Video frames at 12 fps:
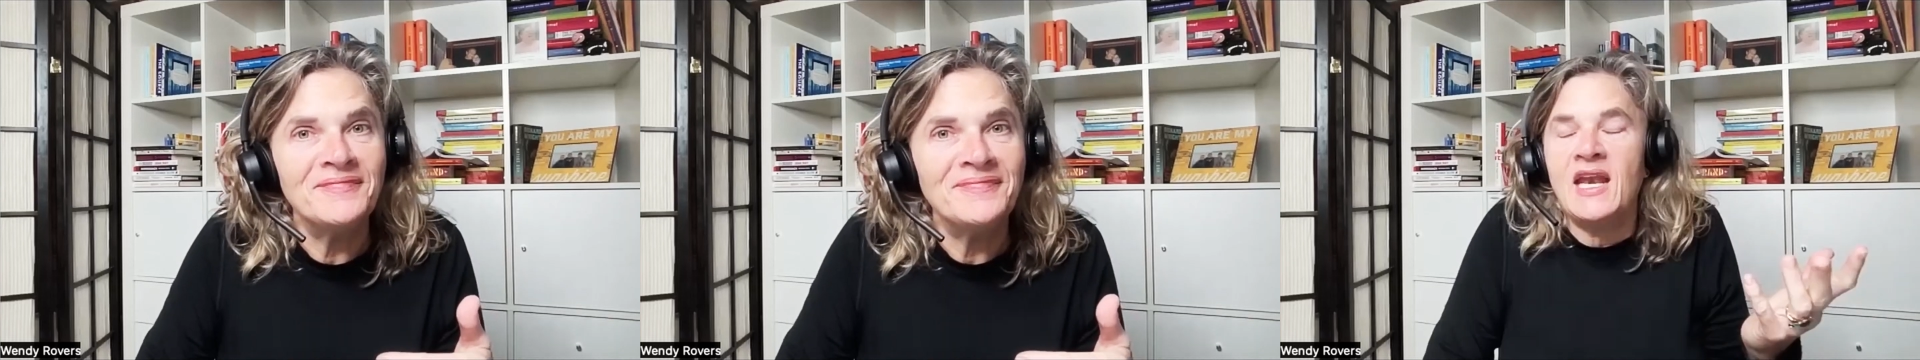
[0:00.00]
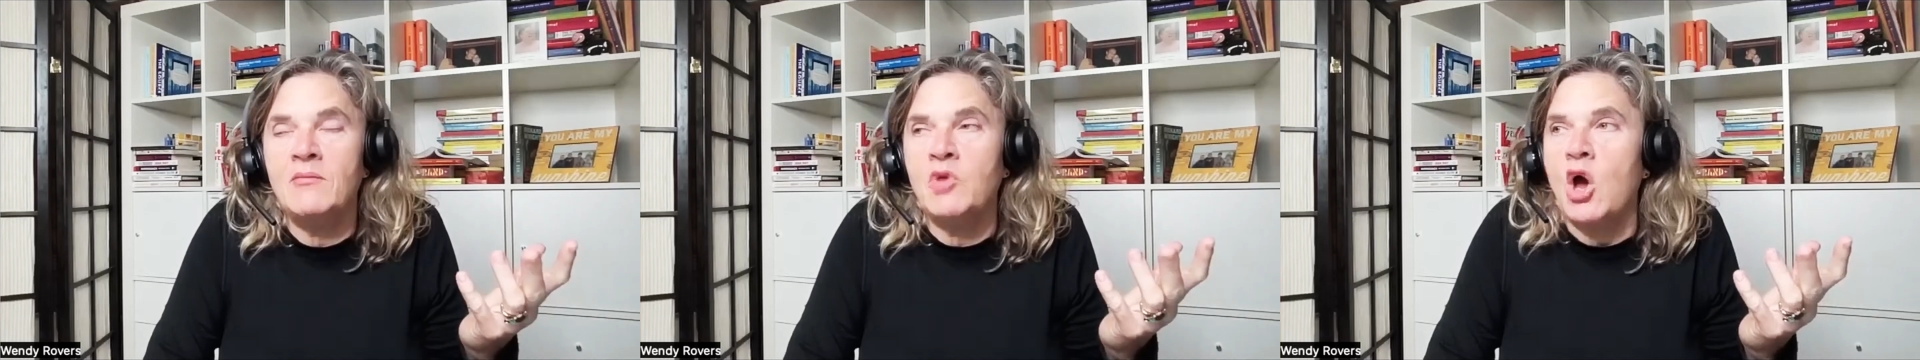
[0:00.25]

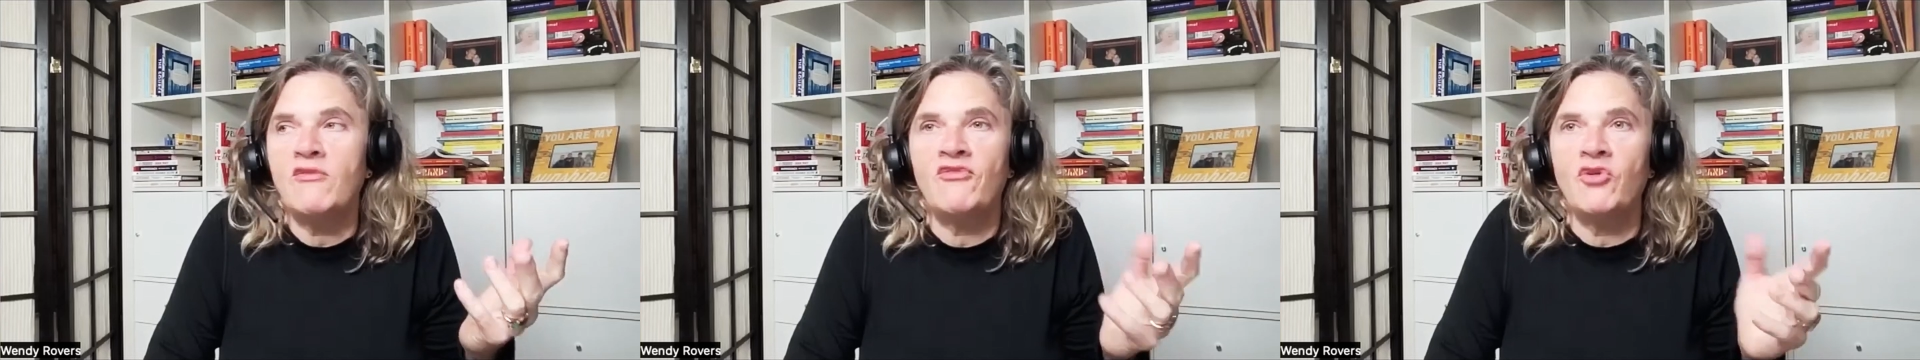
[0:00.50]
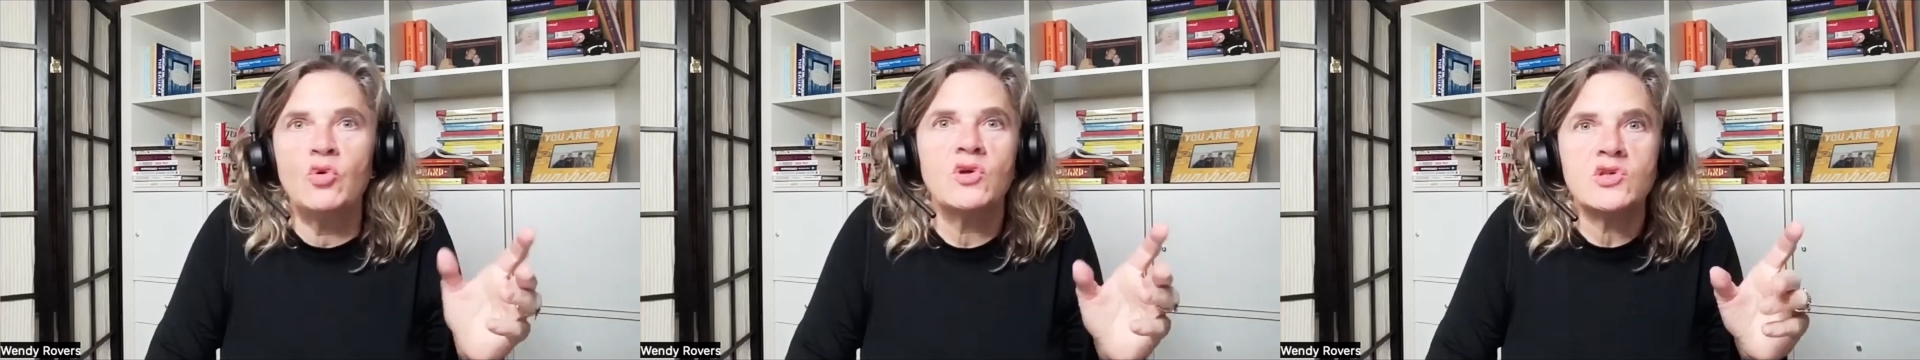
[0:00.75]
And I'm not
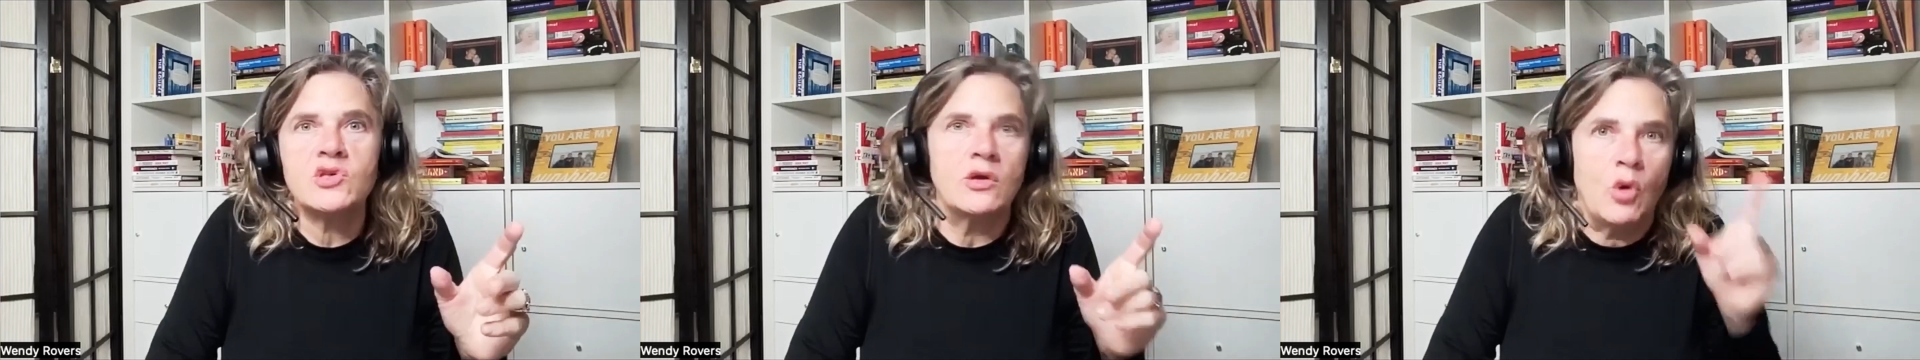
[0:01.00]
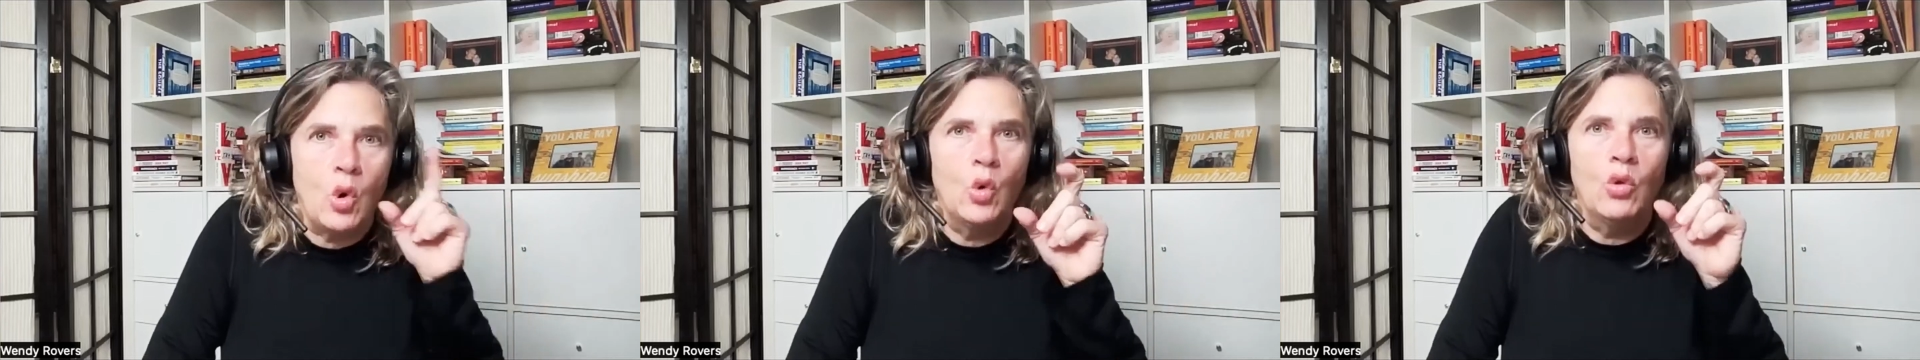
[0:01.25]
focused
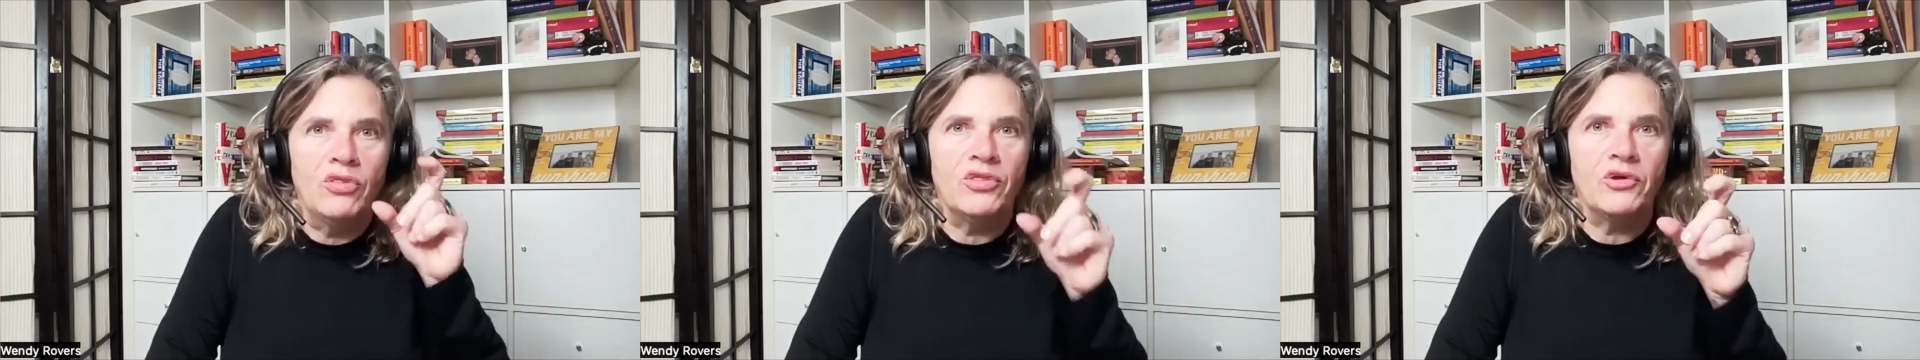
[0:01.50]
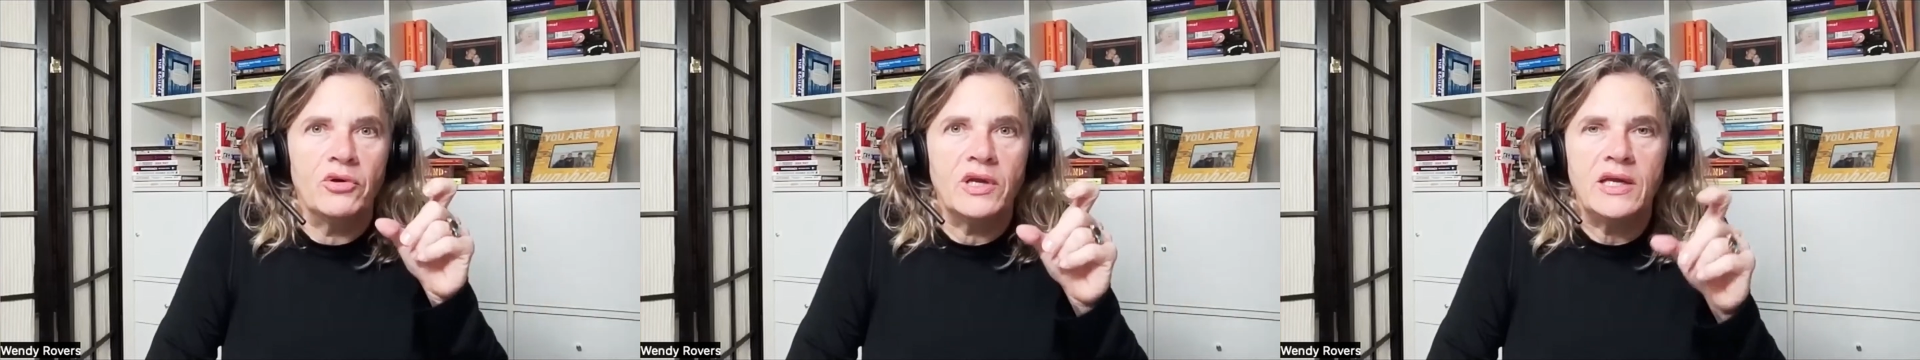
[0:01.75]
on whole
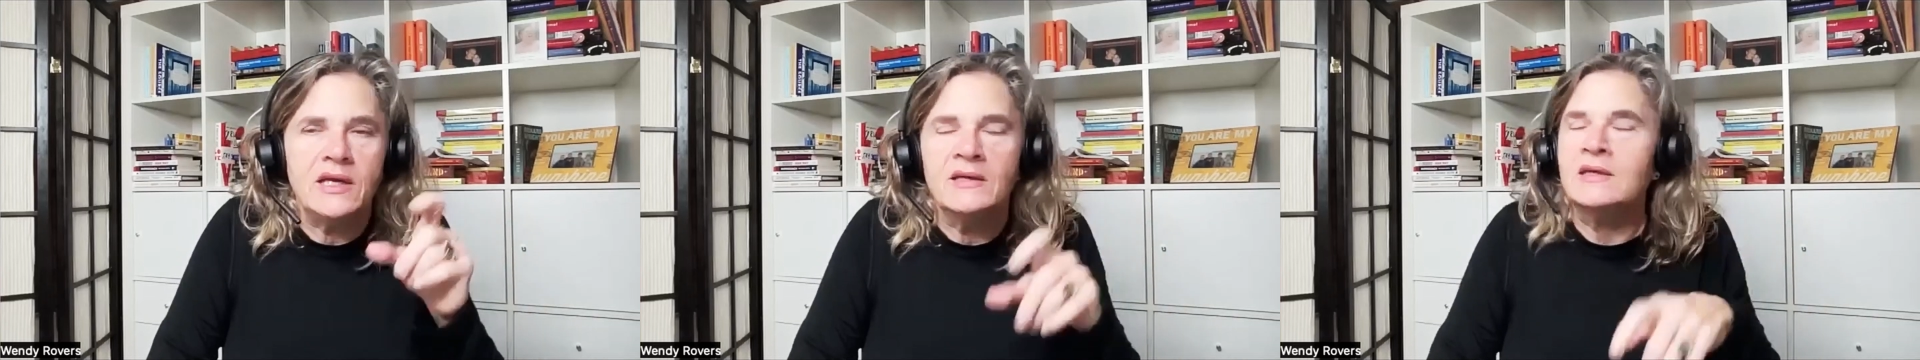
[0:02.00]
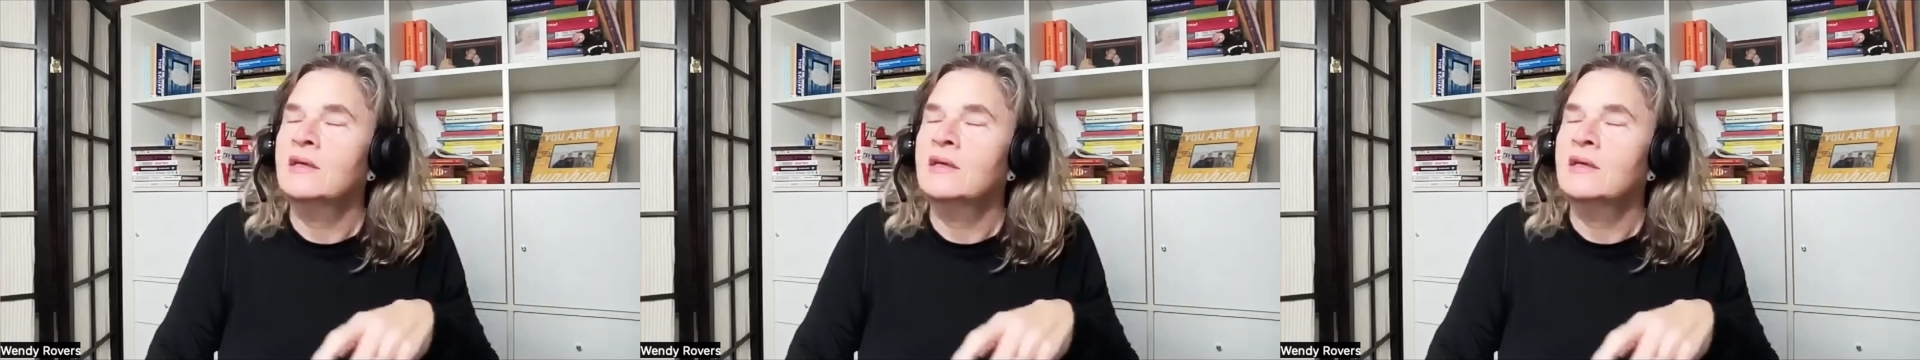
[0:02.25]
30.